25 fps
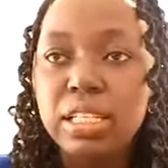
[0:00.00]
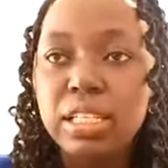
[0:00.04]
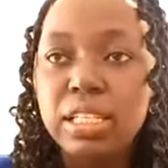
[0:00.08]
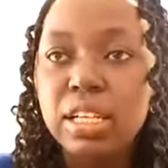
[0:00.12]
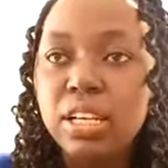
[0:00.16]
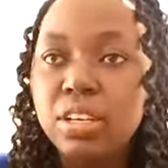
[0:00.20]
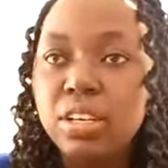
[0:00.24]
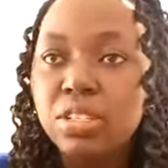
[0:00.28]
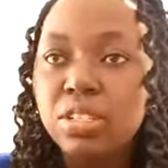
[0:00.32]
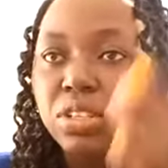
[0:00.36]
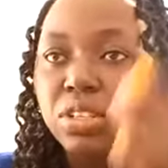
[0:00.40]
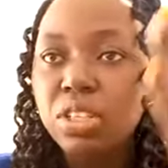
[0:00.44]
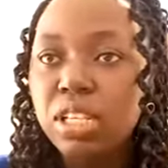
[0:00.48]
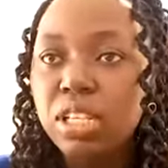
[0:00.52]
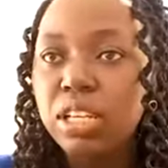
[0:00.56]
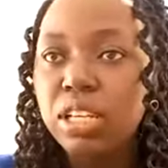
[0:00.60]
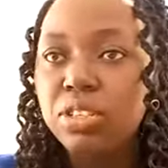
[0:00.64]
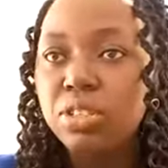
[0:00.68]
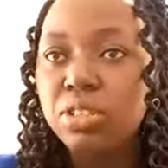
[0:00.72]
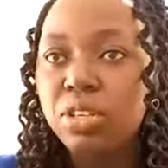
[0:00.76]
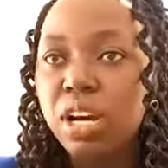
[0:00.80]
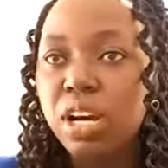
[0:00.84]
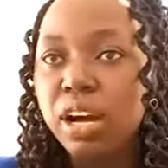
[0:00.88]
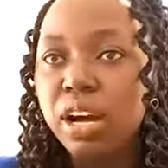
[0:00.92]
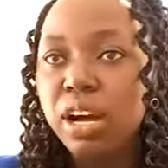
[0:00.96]
so that you
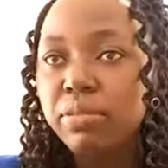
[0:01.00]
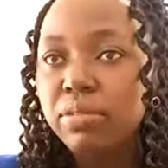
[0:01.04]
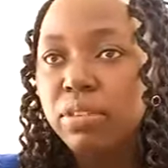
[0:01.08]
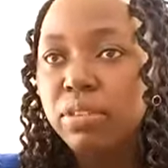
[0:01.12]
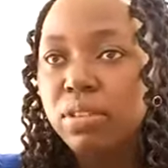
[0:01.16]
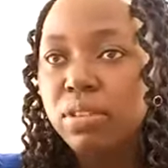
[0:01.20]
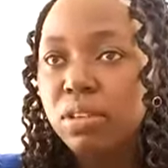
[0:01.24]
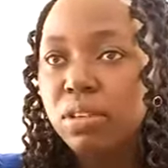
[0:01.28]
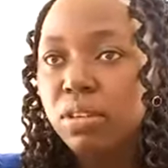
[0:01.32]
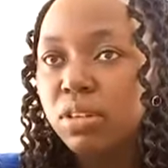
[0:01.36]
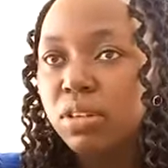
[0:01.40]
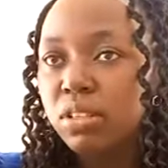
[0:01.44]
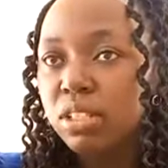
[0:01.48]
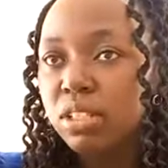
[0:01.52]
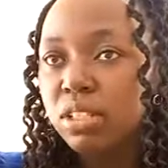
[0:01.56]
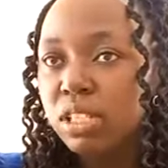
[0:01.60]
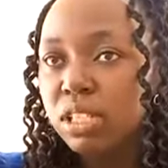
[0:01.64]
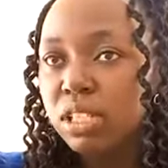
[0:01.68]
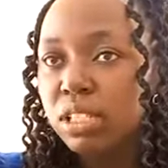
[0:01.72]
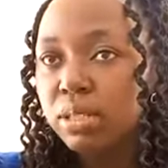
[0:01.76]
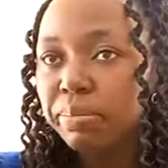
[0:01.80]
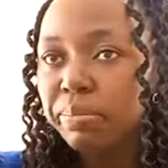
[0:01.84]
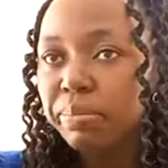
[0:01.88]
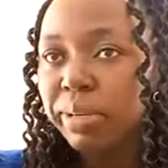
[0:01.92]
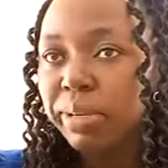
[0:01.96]
have all
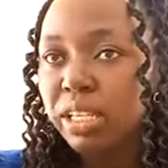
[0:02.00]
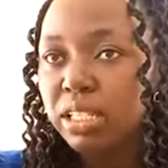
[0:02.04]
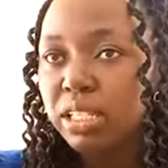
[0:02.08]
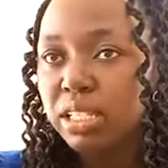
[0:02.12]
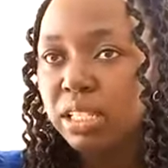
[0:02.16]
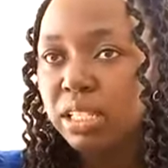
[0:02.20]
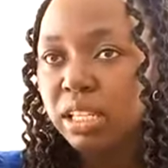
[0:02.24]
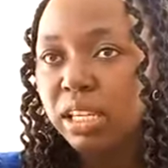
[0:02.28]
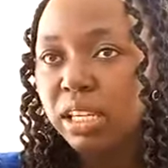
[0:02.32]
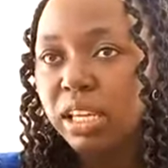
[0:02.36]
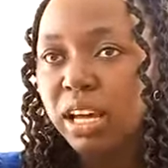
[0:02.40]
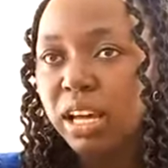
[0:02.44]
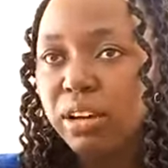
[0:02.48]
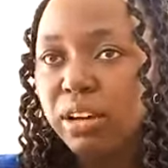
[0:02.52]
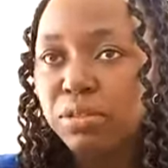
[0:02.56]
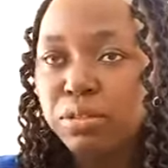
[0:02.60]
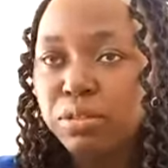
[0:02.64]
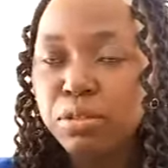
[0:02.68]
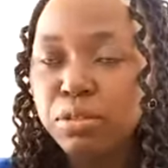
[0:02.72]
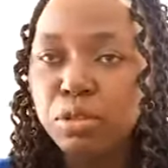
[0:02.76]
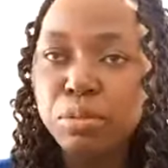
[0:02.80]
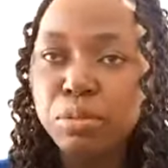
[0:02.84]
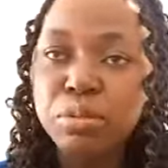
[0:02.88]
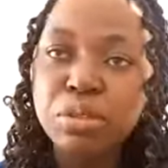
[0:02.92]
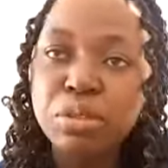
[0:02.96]
this space here
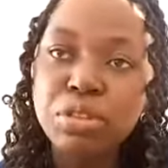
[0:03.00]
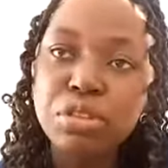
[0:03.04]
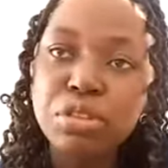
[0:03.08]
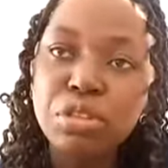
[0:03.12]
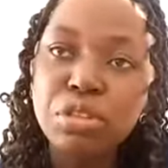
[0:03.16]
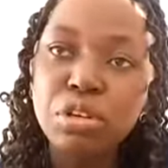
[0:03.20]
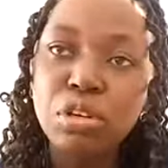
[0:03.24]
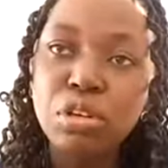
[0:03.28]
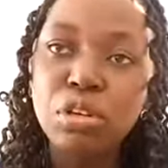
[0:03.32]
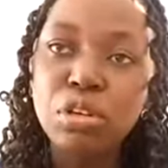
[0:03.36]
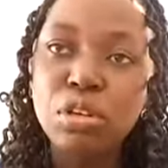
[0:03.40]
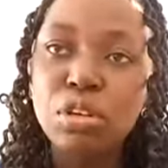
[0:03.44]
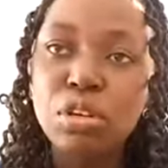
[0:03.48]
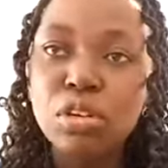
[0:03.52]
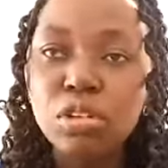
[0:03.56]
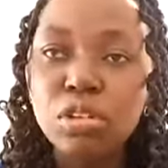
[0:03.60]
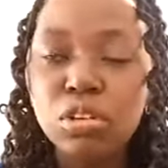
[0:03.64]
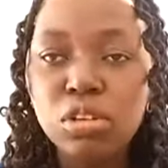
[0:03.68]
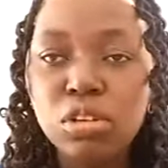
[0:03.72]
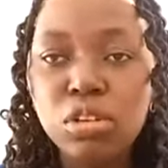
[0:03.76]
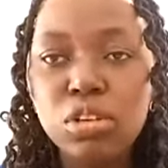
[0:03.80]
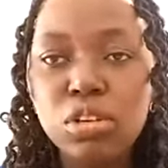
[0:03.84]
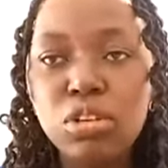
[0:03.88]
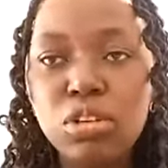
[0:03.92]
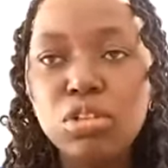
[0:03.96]
to put your
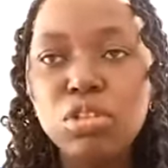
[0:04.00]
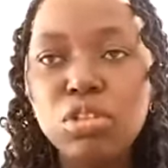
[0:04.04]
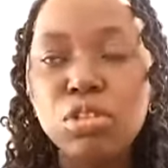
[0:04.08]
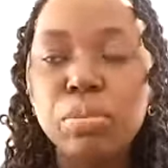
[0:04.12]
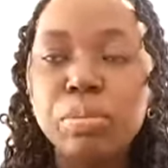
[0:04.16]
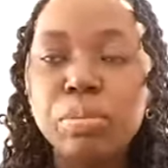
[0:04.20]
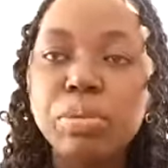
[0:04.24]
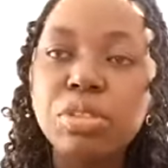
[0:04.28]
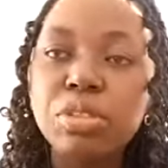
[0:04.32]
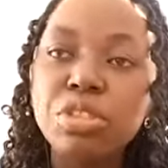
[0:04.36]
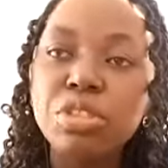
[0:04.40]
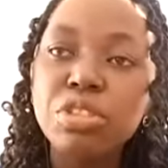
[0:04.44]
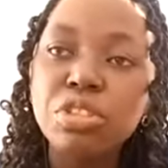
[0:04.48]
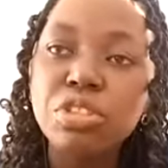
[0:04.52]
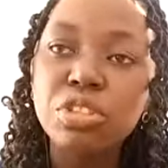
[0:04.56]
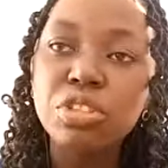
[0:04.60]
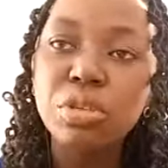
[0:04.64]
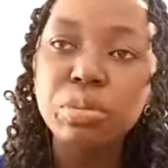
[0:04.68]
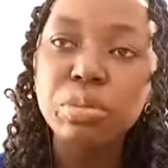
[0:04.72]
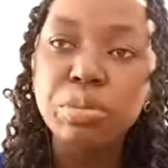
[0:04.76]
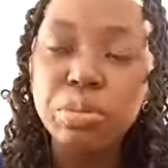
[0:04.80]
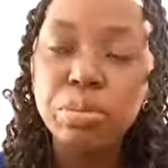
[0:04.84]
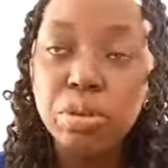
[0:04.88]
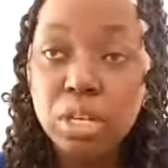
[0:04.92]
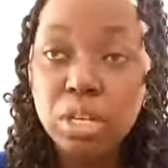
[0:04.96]
logo, to put your
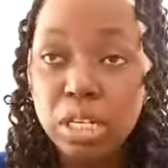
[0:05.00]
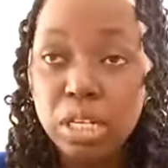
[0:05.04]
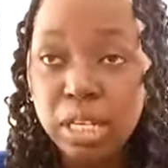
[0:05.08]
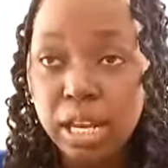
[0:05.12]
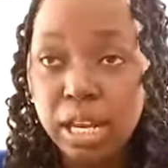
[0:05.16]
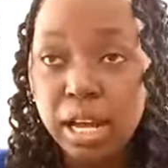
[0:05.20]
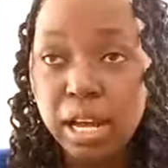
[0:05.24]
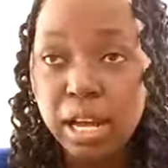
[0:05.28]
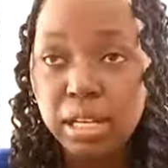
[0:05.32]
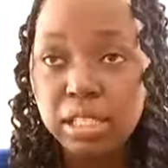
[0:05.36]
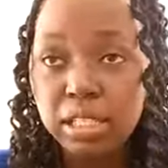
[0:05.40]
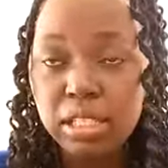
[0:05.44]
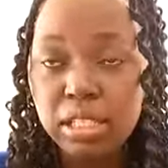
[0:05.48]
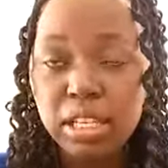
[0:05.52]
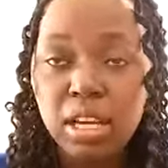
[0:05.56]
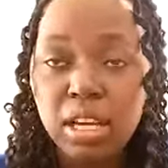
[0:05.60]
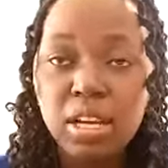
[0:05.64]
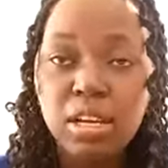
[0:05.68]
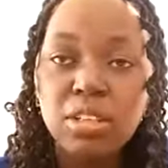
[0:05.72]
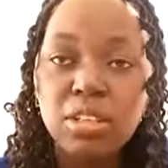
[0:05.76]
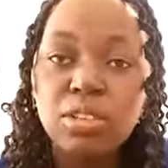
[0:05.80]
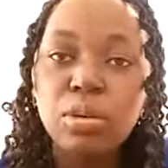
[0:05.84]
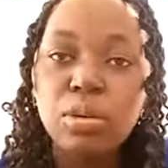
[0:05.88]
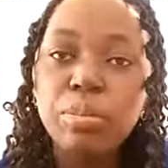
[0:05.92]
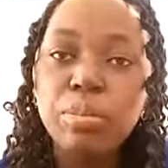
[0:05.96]
products,
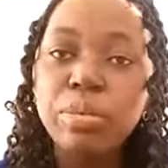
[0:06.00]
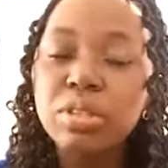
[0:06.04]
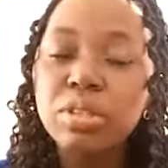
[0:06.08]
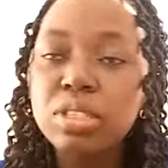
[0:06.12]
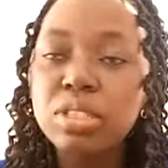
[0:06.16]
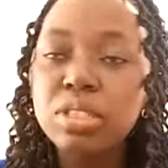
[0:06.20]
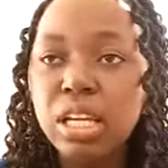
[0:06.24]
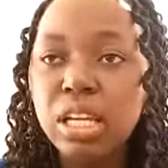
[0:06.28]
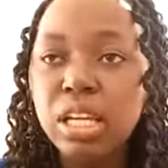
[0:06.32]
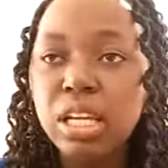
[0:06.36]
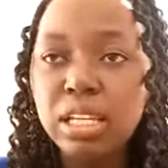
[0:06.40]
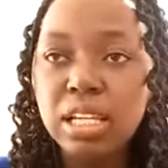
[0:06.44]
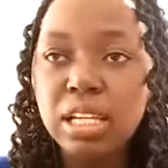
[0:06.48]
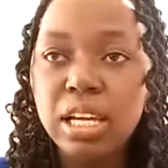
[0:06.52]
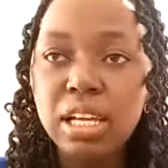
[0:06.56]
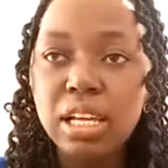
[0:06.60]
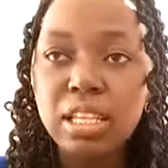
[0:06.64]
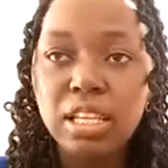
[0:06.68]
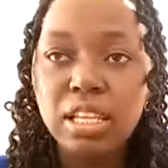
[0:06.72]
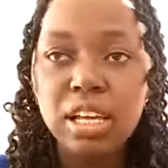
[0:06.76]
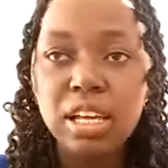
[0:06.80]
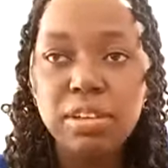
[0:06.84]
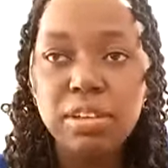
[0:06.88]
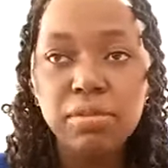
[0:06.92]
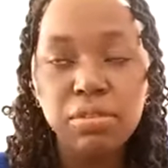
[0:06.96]
to put any other
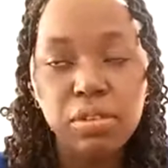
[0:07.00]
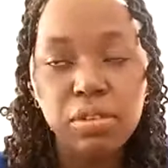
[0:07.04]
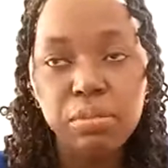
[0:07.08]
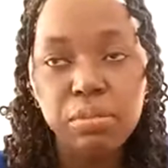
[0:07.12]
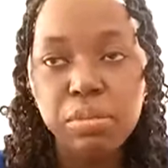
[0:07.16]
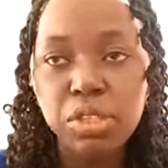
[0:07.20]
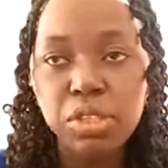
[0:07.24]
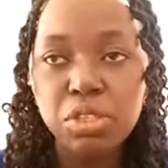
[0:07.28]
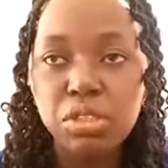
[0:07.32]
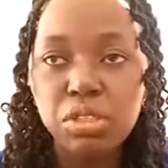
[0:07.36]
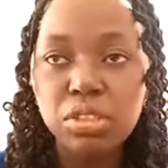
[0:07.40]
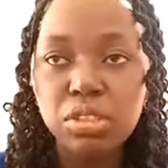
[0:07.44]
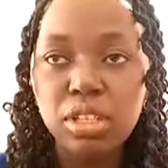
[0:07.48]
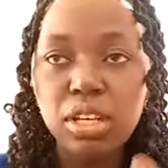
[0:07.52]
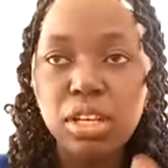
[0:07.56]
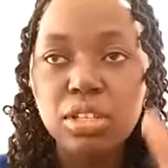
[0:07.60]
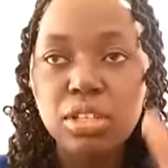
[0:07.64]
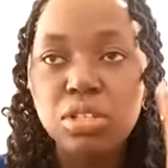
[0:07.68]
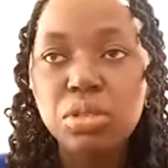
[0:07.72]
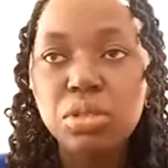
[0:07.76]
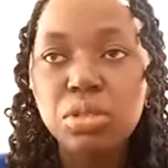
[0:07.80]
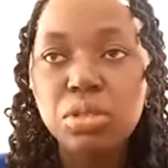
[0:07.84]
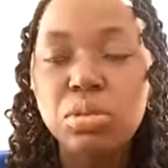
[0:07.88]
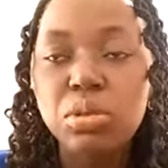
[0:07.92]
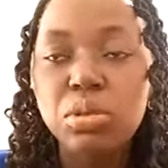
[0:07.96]
information
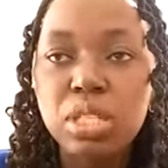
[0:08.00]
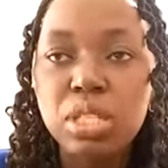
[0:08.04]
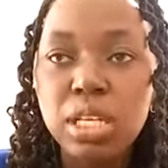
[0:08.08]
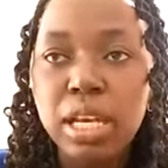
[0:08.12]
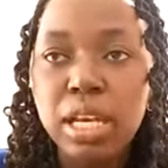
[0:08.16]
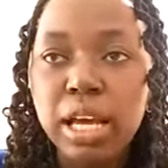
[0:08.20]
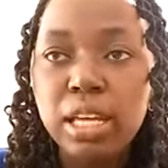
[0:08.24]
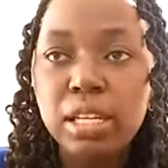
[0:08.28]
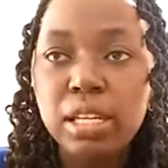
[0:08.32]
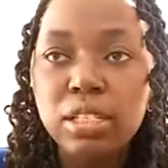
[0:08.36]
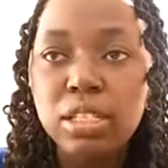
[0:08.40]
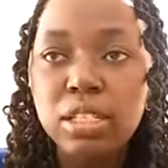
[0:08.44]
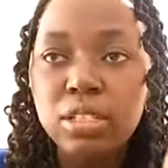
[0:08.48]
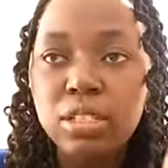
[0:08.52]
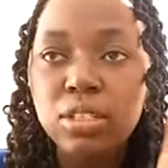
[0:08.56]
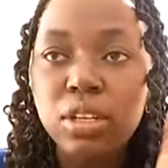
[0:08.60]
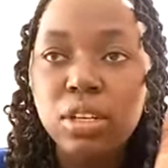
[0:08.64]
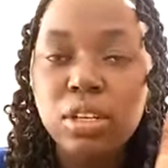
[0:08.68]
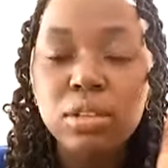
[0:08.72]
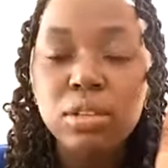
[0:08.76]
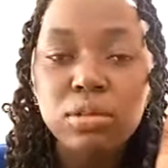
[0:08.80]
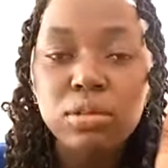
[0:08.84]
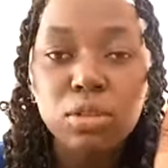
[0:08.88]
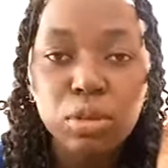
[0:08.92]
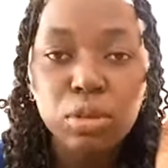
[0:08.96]
that you would like
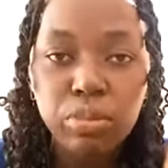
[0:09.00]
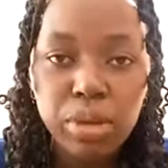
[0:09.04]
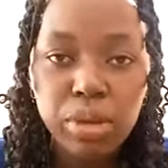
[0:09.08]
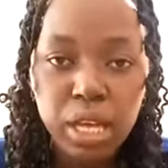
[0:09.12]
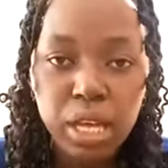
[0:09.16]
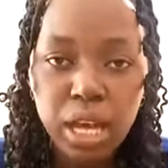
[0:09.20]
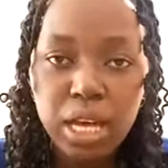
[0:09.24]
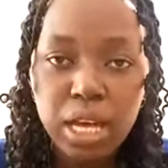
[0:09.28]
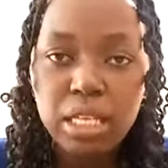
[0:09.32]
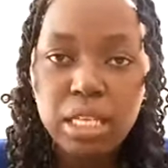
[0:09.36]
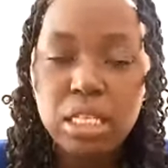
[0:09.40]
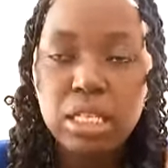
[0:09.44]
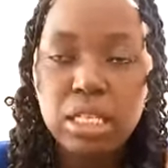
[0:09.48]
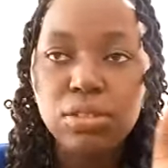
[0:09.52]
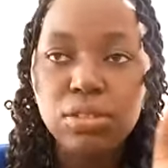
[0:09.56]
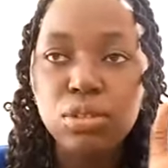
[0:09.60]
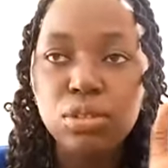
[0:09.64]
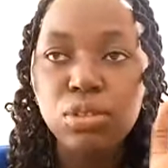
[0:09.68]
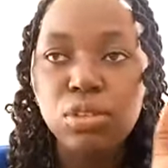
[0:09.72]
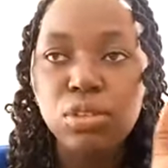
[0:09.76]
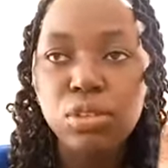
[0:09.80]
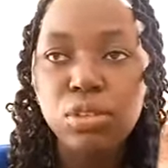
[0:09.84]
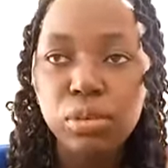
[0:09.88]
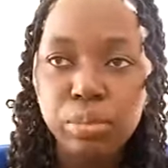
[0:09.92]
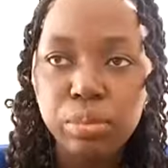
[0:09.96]
to be added to
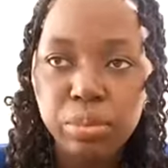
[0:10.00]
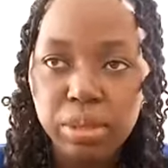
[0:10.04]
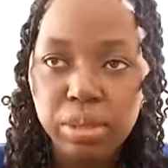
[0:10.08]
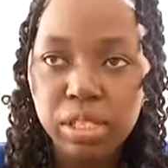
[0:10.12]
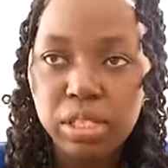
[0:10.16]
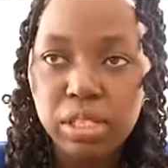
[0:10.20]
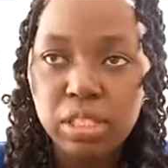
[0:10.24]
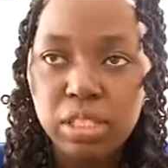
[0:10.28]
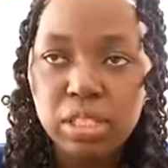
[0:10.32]
your pitch.